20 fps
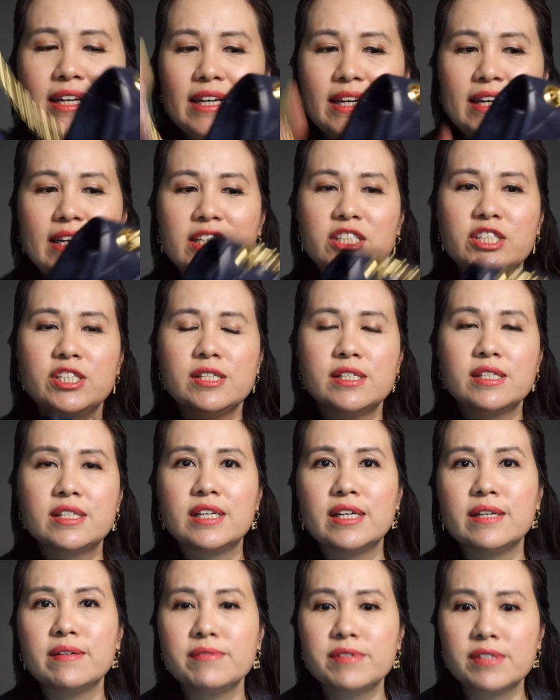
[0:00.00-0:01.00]
It just
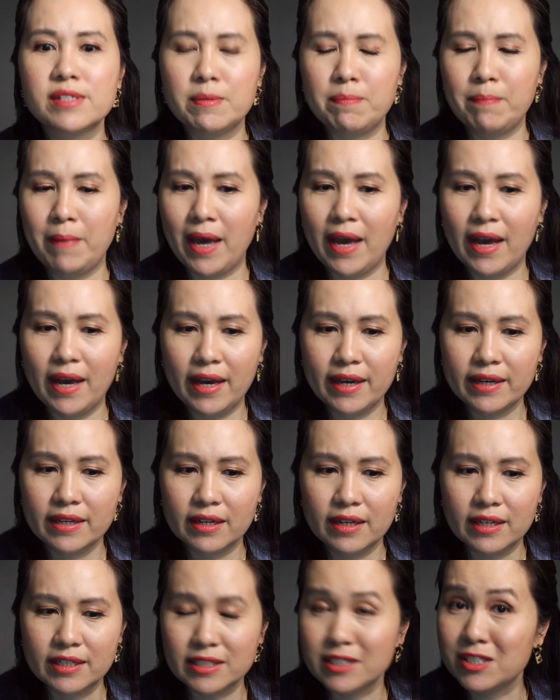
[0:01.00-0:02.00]
gives the bag
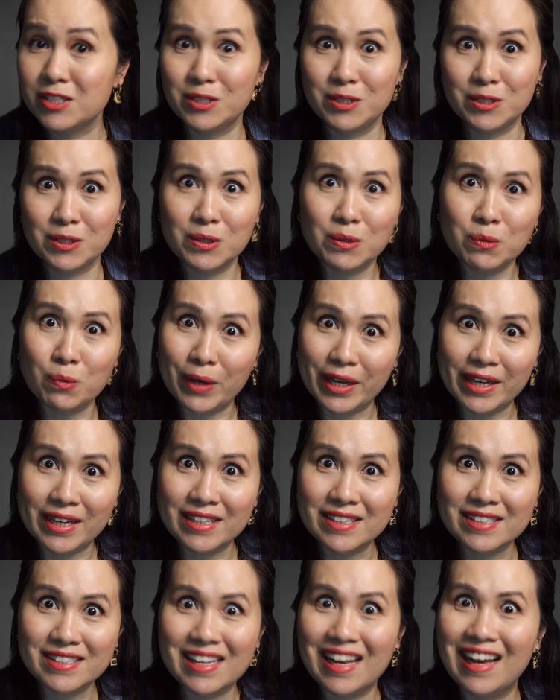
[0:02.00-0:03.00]
additional
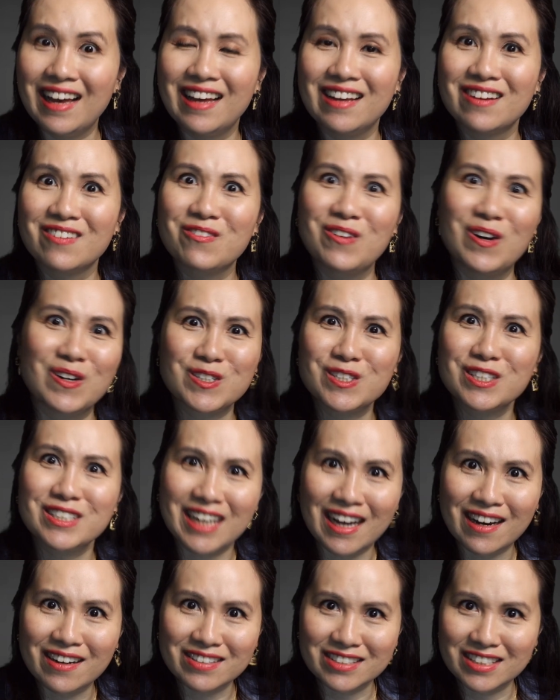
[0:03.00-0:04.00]
ways and
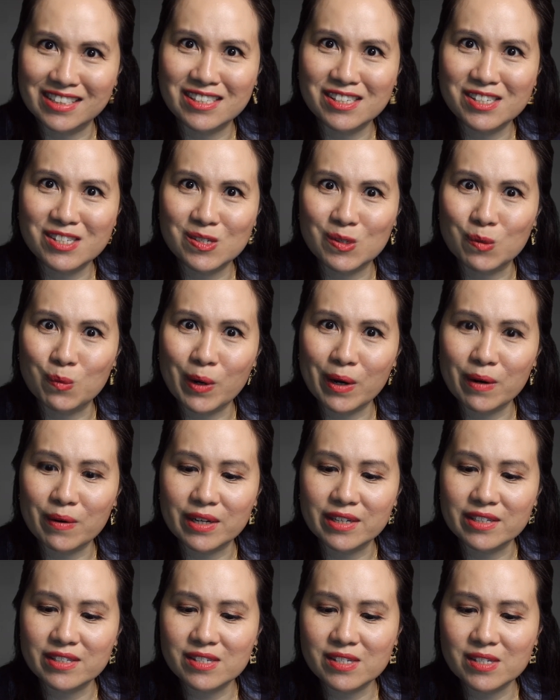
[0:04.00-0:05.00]
functionalities to wear
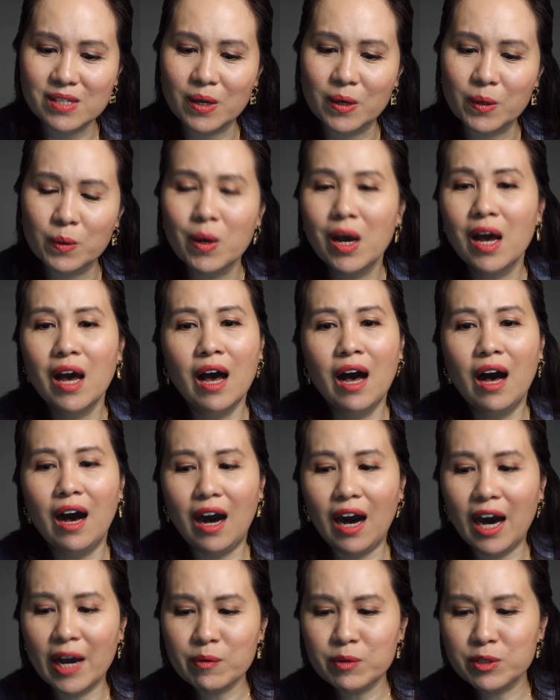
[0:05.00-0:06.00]
it. So
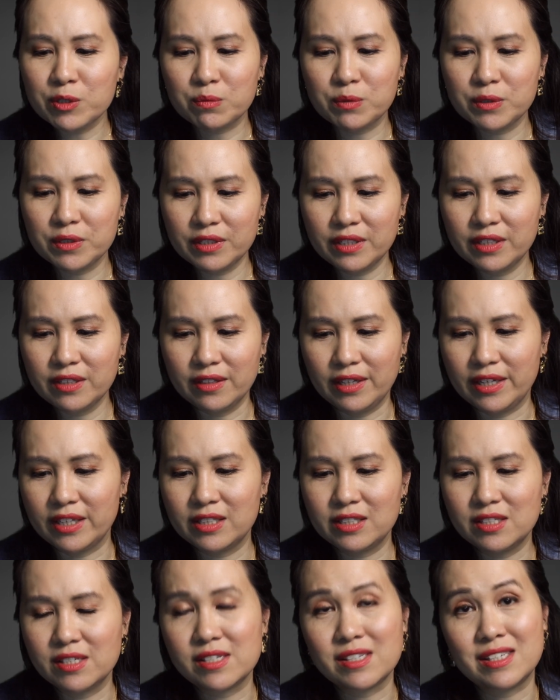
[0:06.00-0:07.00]
I would really
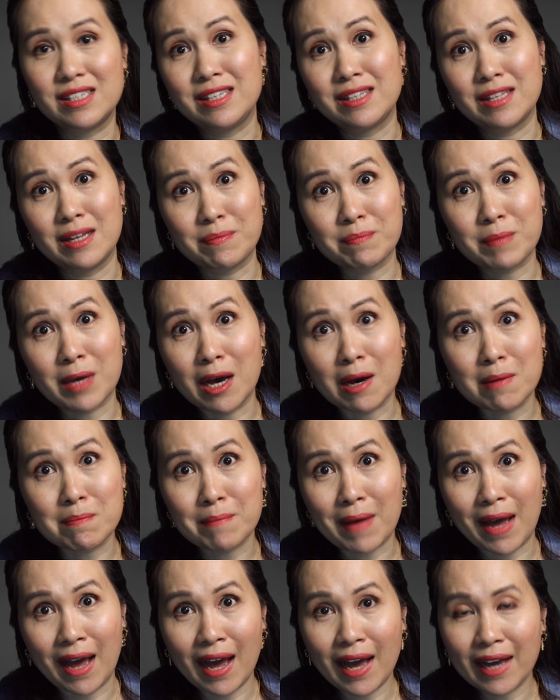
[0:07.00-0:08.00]
like to see them come
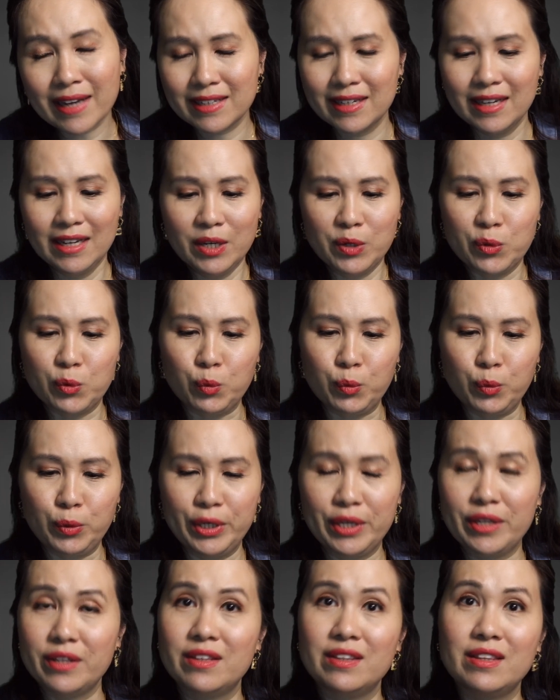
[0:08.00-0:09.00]
back
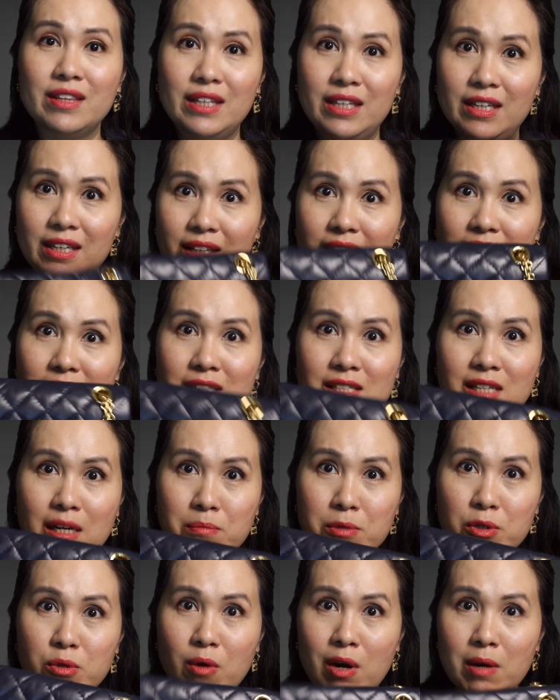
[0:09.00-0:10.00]
with the
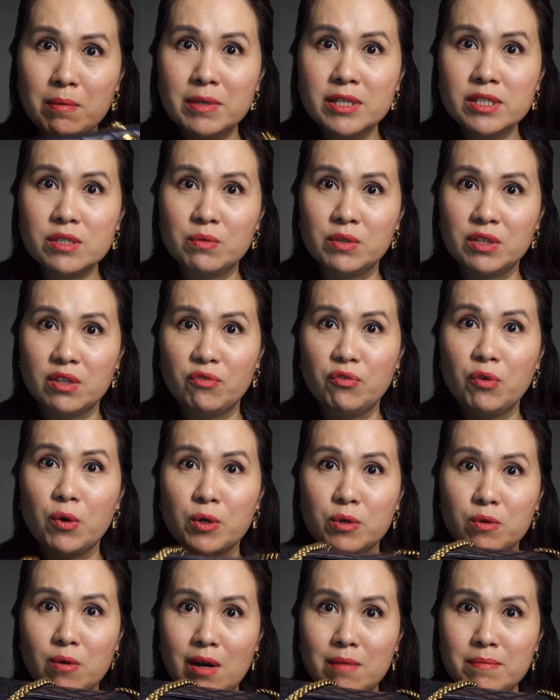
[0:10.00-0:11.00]
double grommets, with the
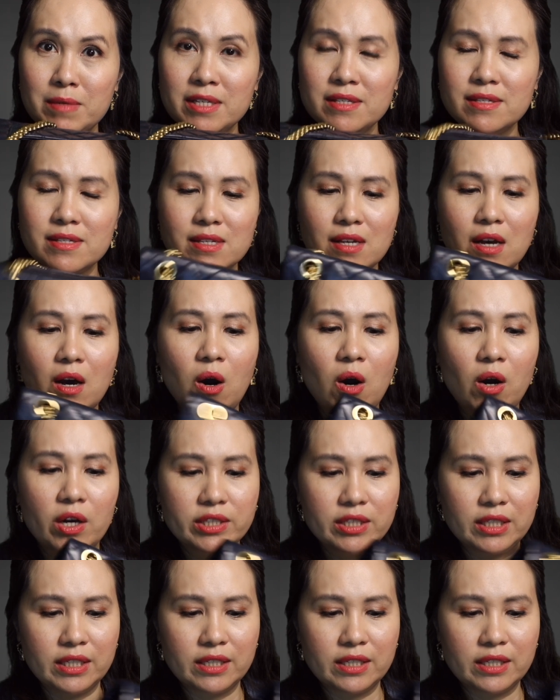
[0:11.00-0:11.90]
4 grommets on the